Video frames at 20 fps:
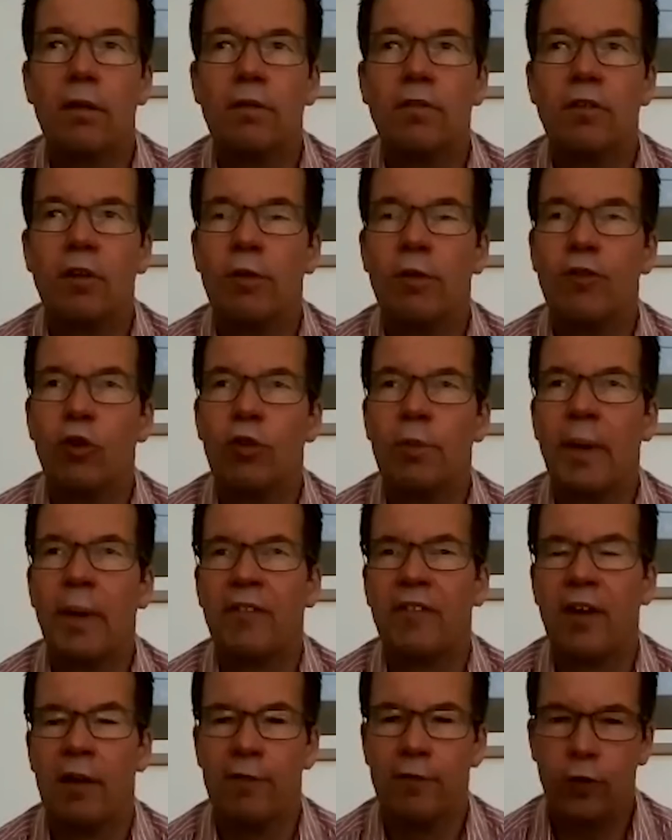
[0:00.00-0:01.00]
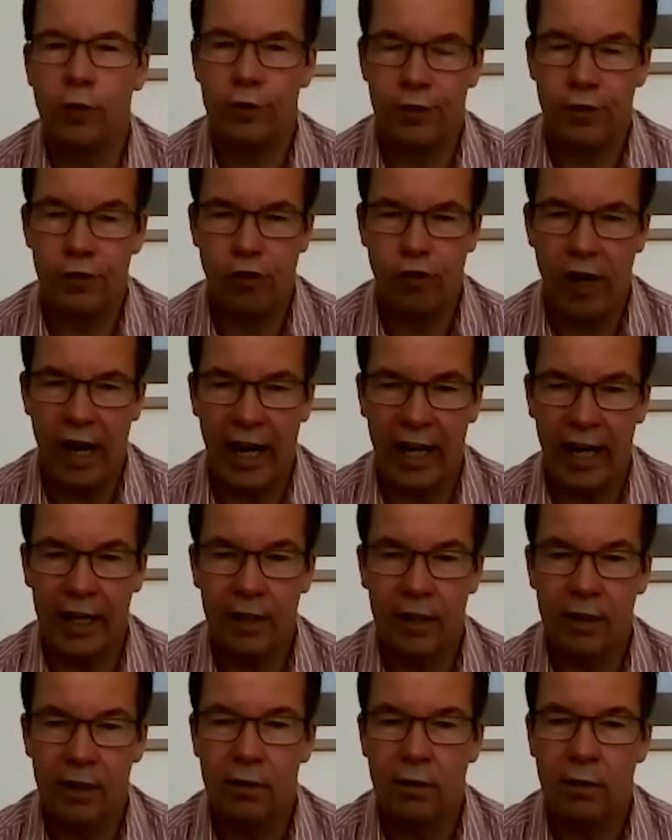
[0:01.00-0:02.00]
So we've talked about downforce and drag.
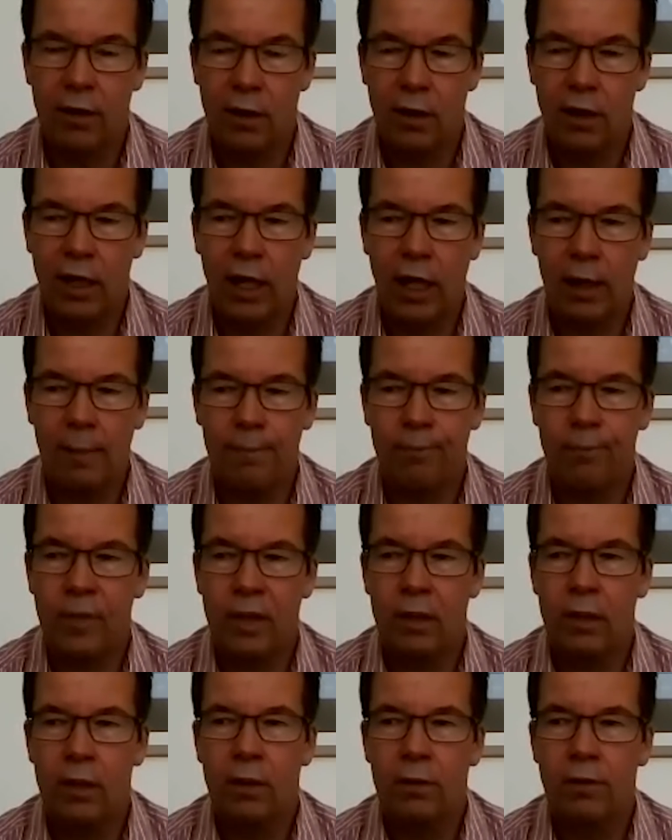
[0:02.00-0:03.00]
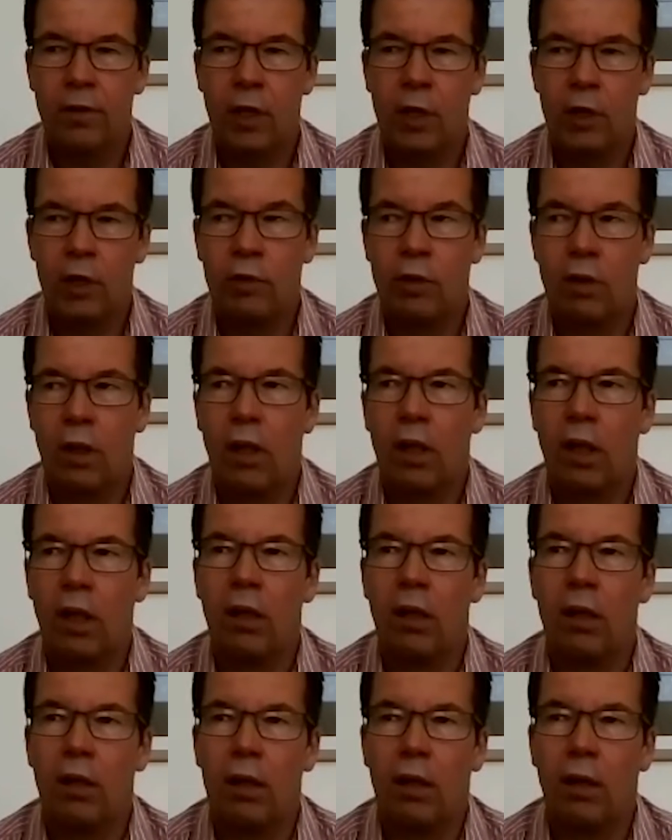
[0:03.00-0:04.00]
So
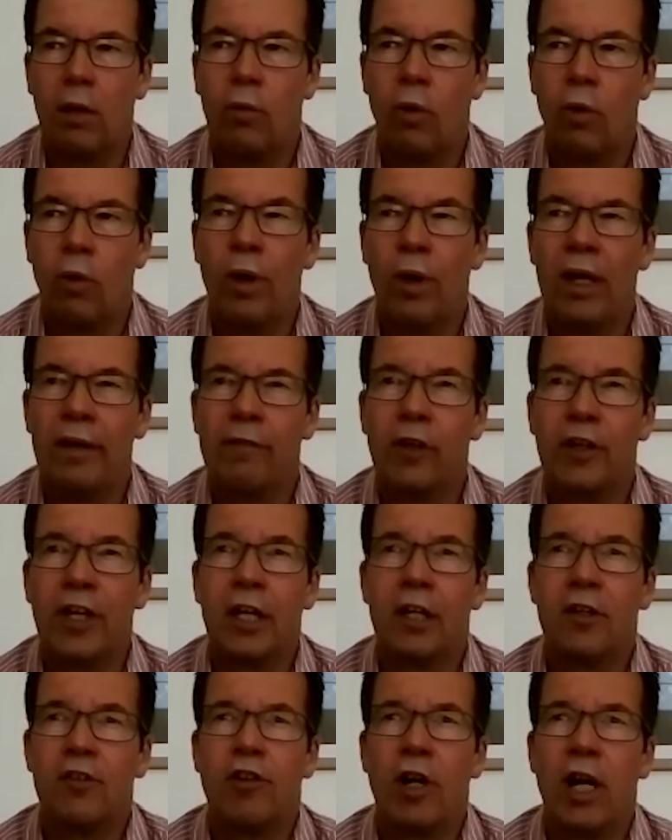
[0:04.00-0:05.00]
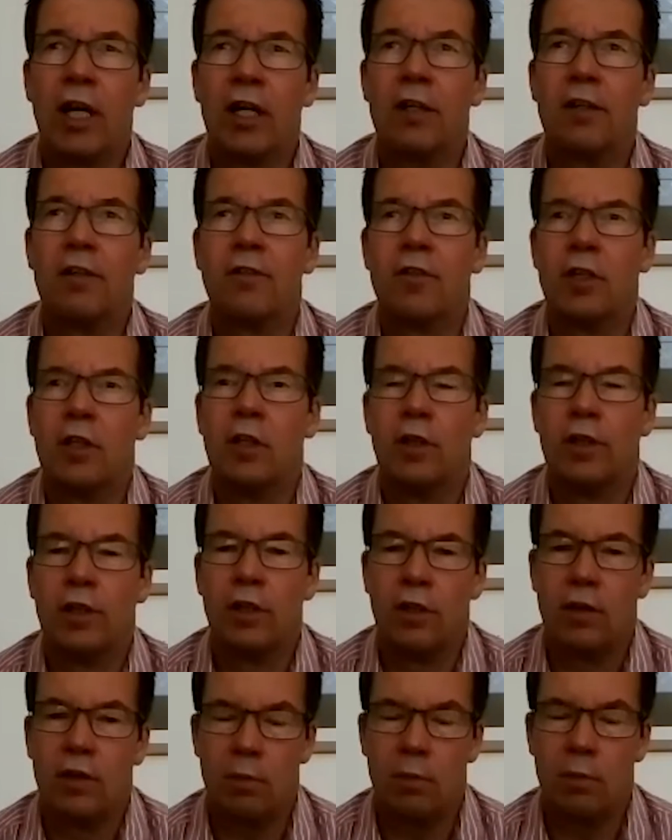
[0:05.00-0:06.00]
one way of looking at drag is to look
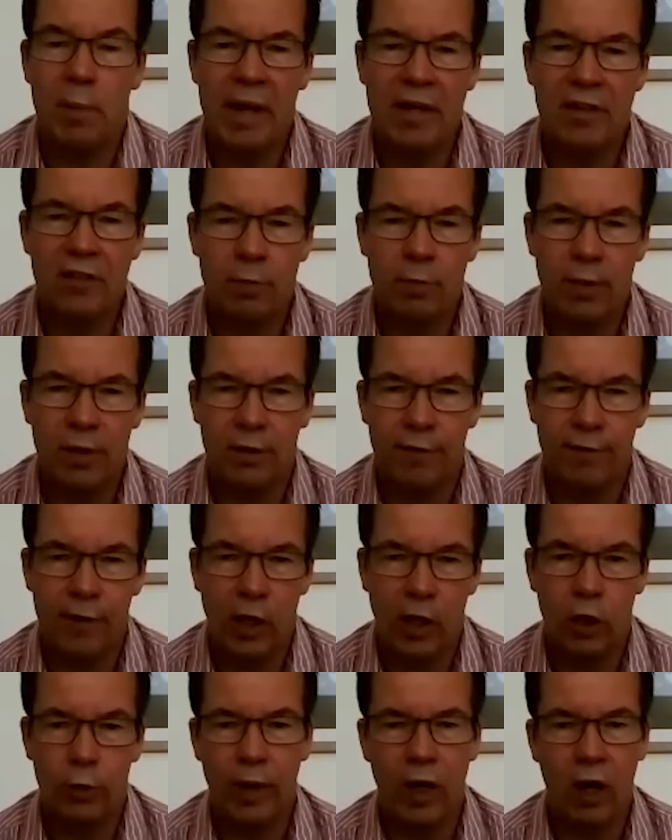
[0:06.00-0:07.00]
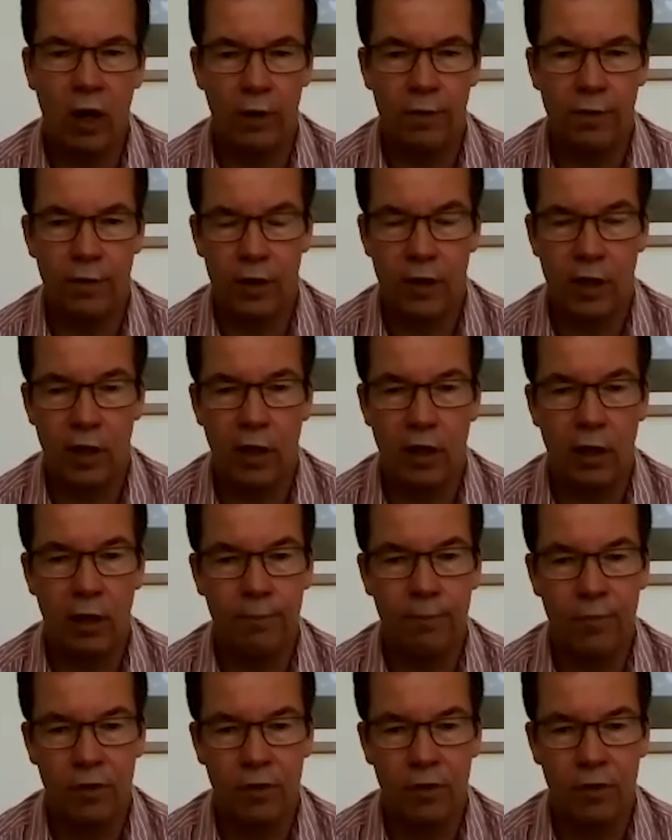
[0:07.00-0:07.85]
at the momentum in the flow behind the car.